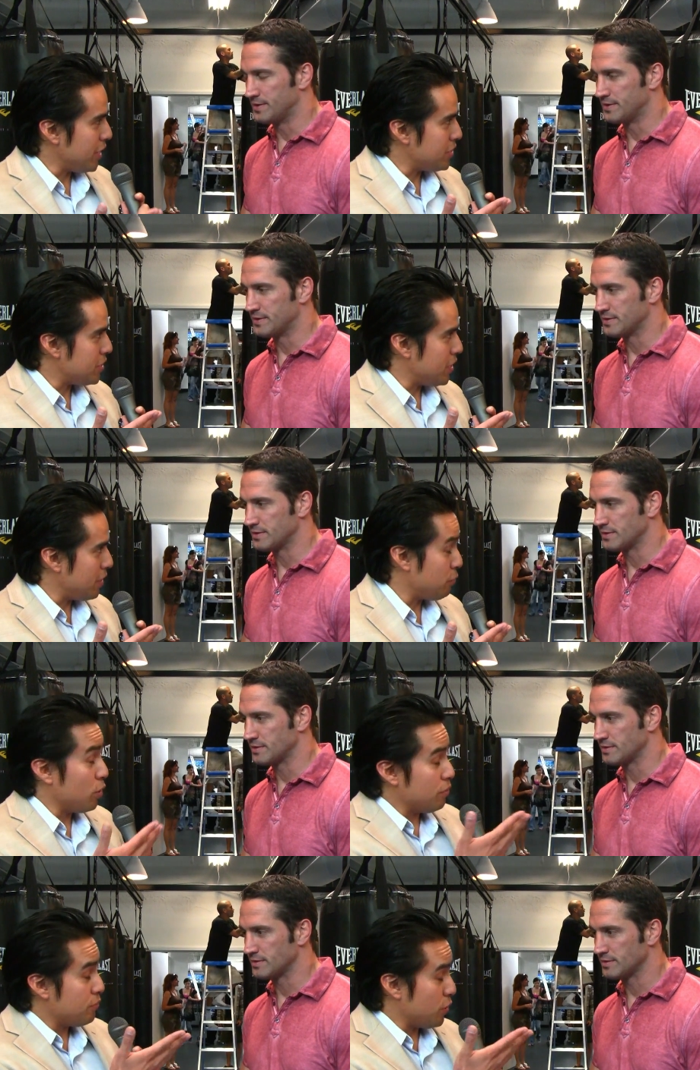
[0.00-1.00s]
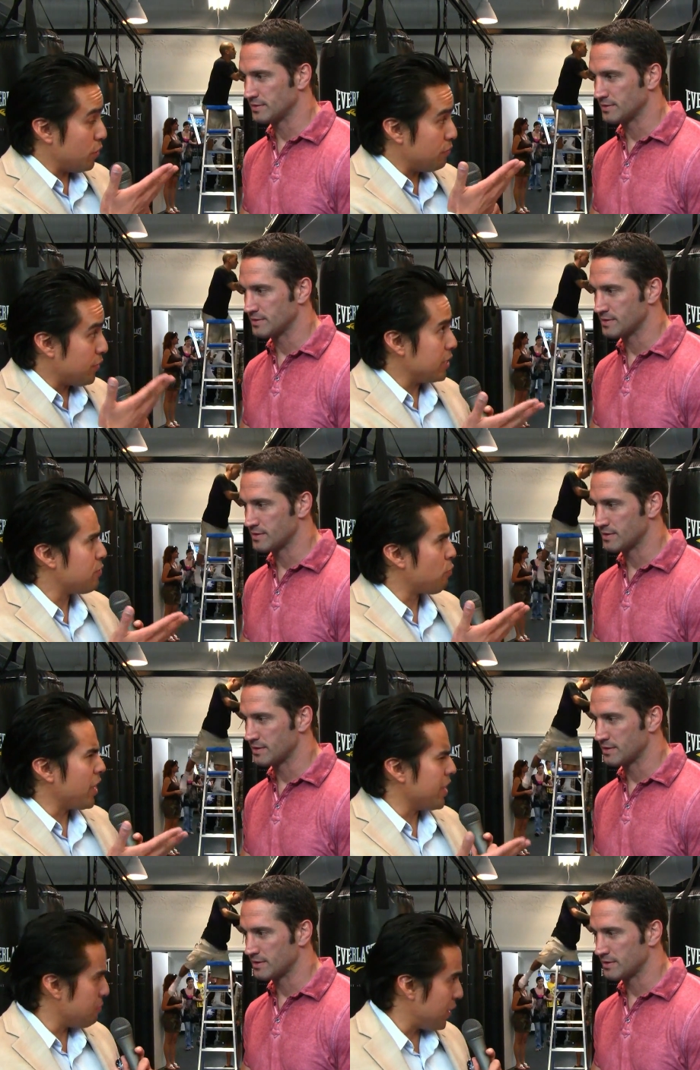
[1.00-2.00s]
Speaker 1: that uh, for for fights for
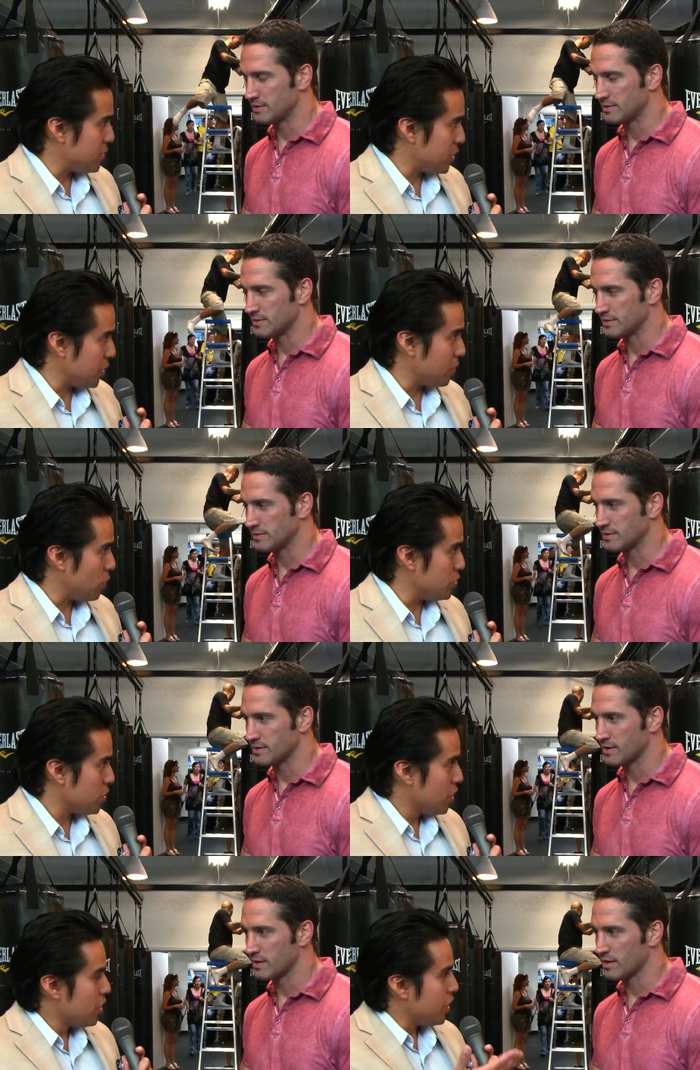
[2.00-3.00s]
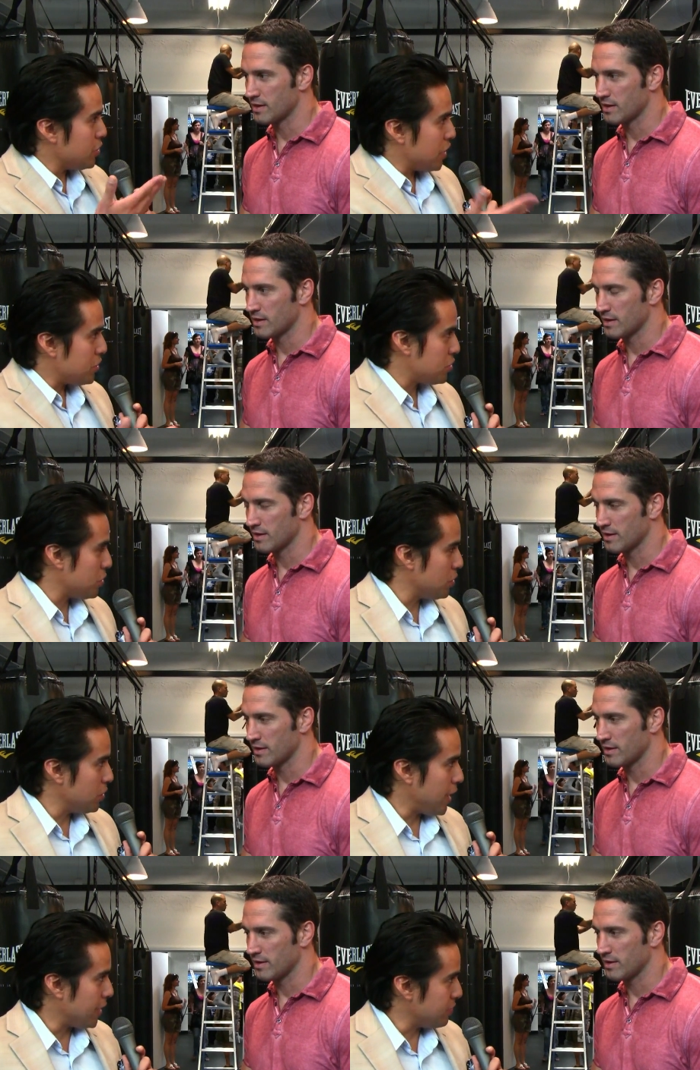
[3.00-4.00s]
Friday Night Fights? I think it was. Is that
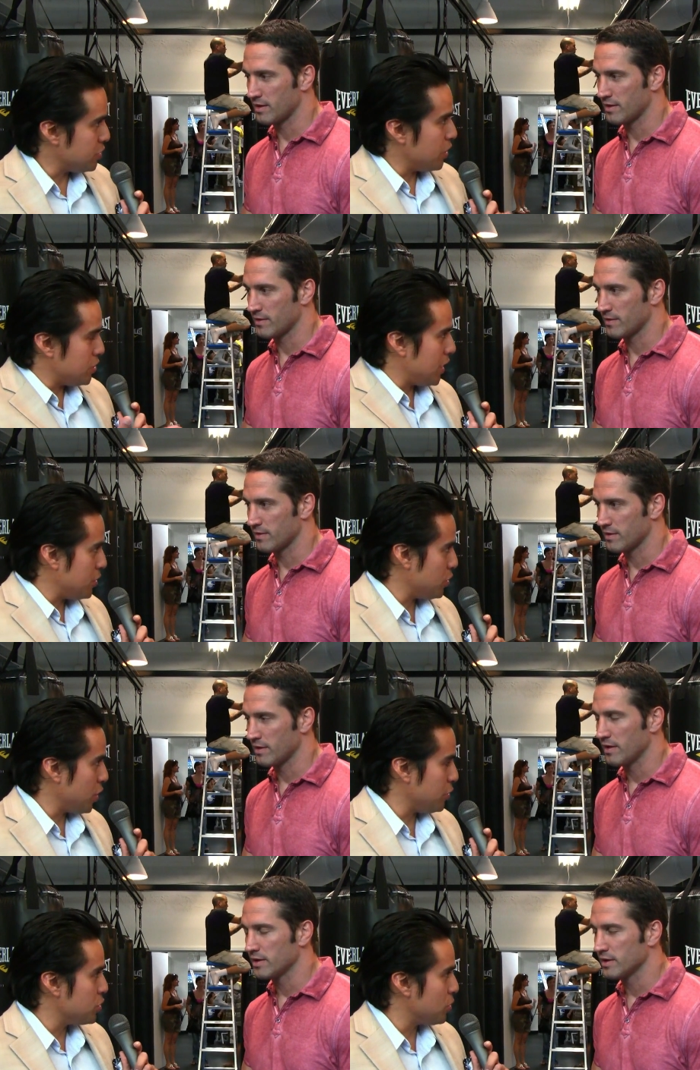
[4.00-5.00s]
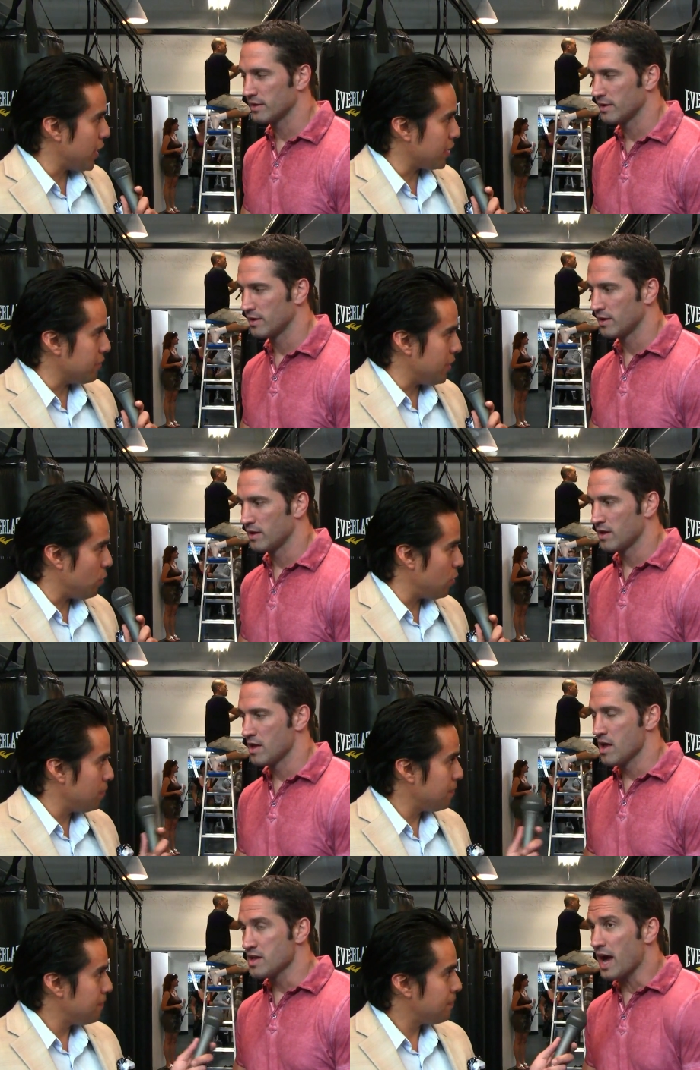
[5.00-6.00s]
still active? Is that, is that are you still active in that role?
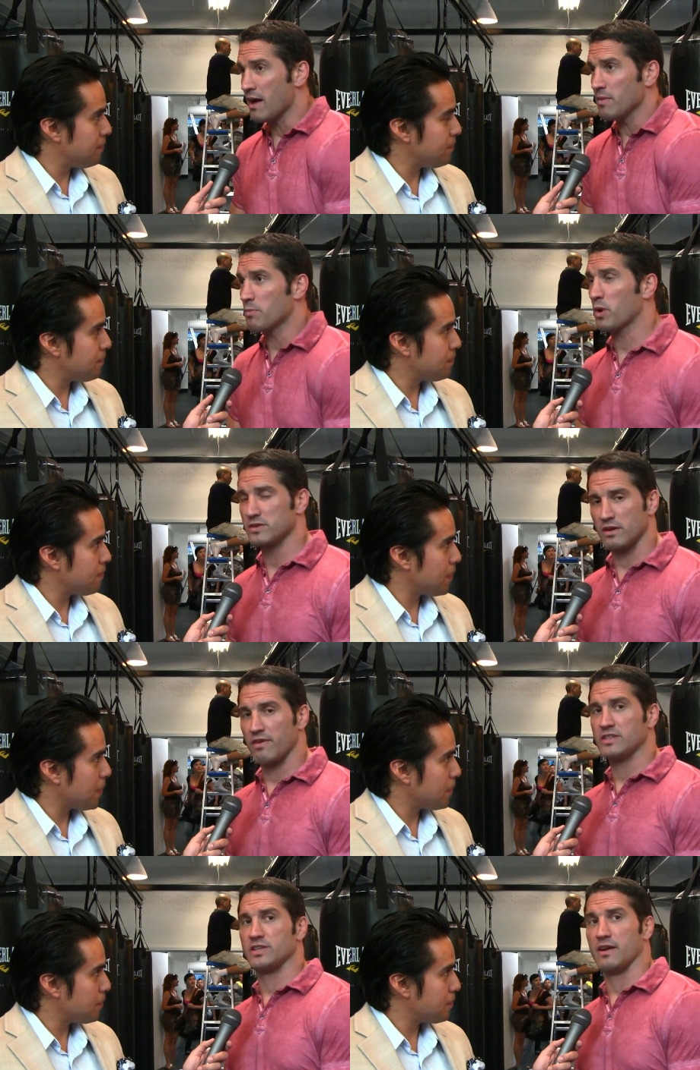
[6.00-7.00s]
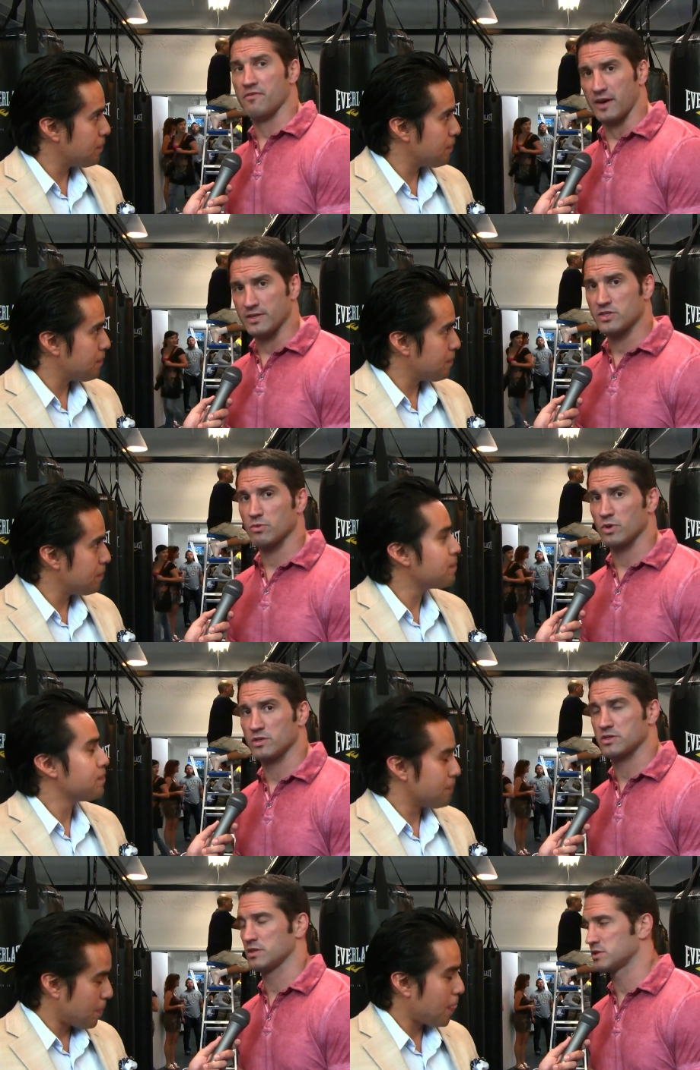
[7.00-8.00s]
Speaker 2: Yeah, I'm the president of H D Net Fights,
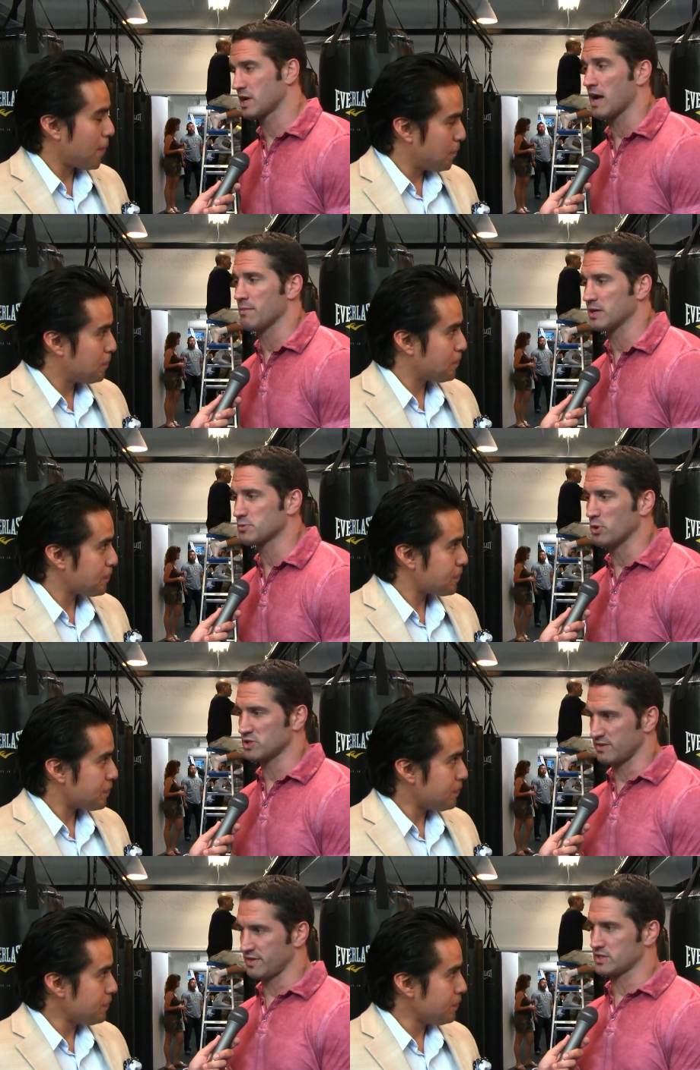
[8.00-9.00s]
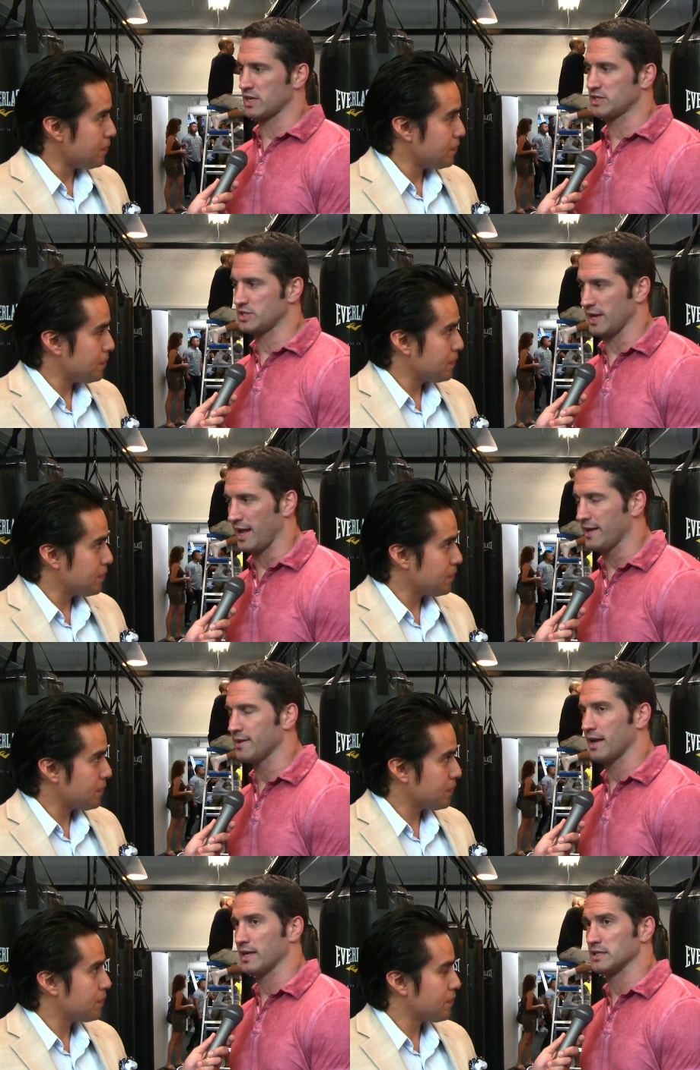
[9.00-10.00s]
which is the combat sports division at H D Net,
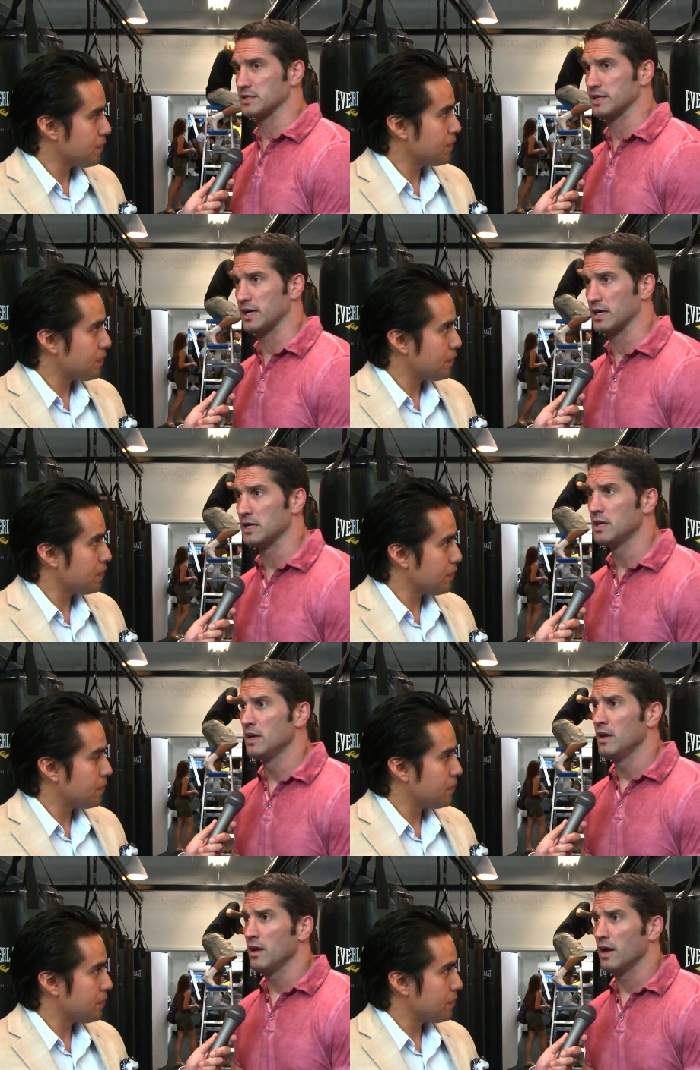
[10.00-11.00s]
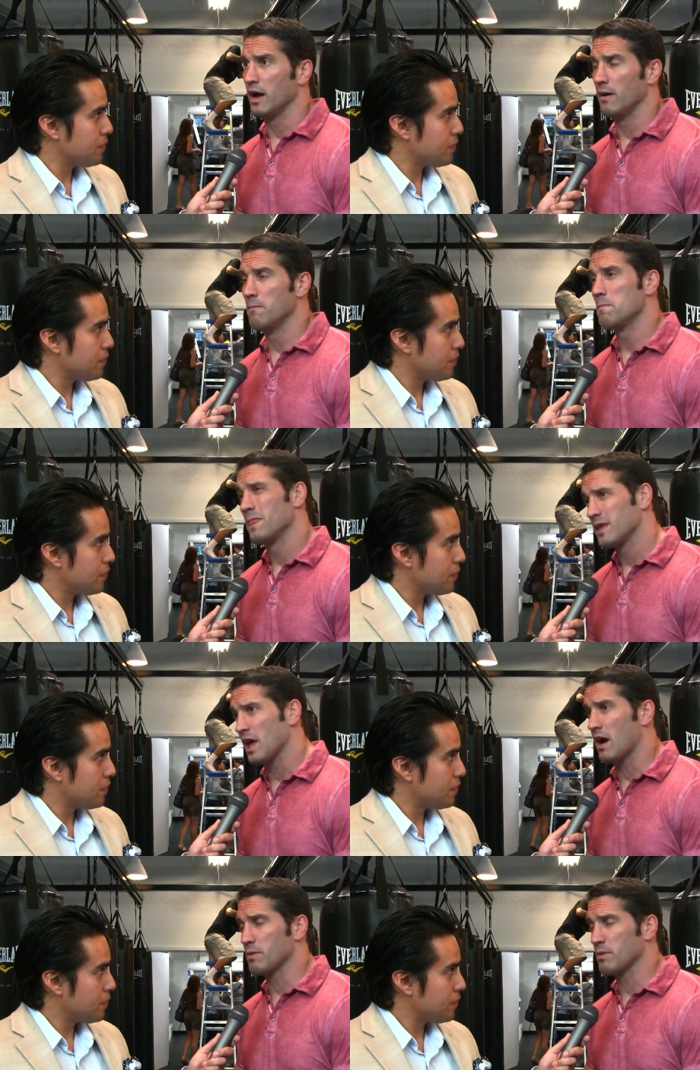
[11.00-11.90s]
and. Uh, um, Yeah,